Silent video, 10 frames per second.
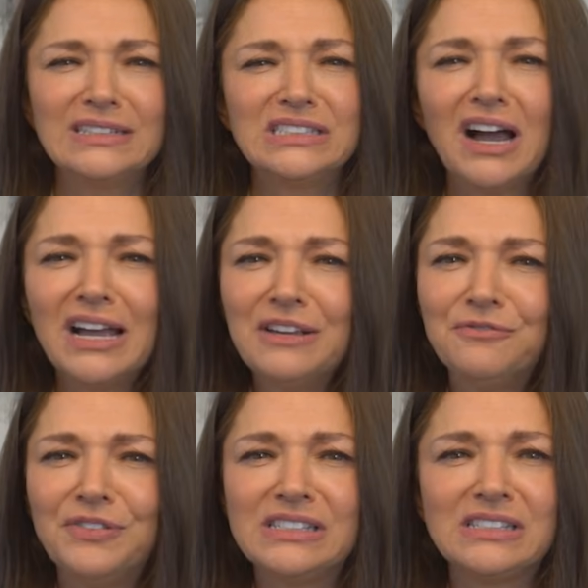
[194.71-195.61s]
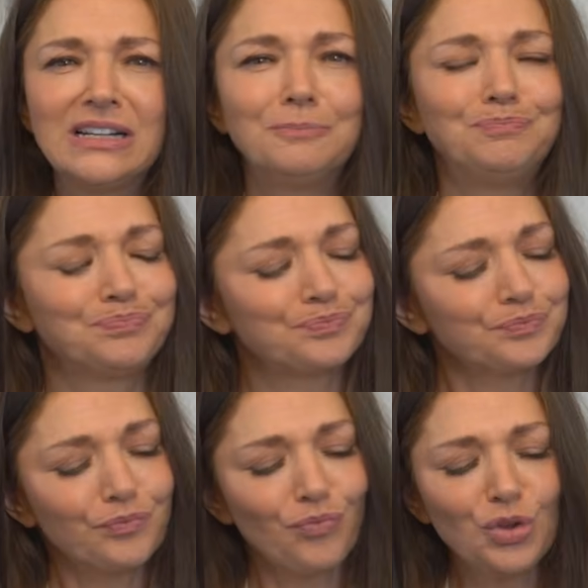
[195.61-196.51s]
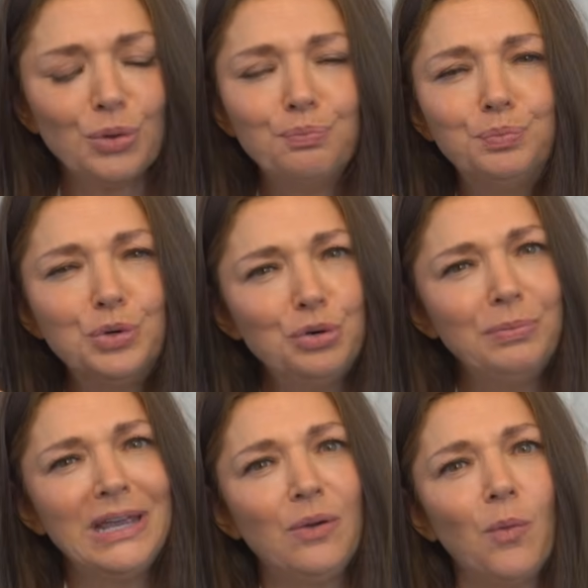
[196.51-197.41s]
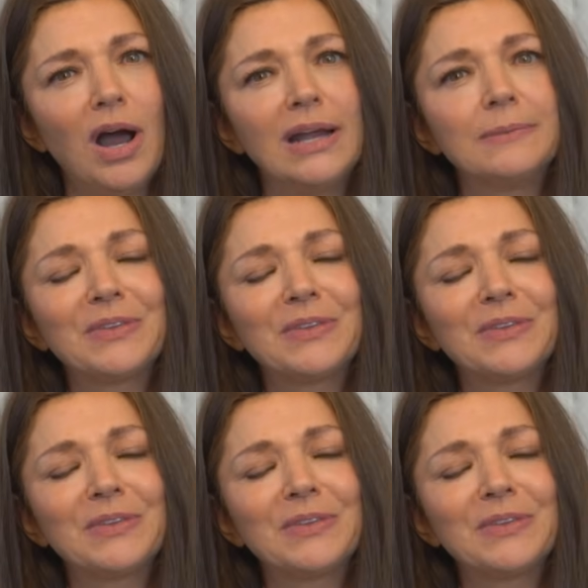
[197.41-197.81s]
tight-fisted, booming wine.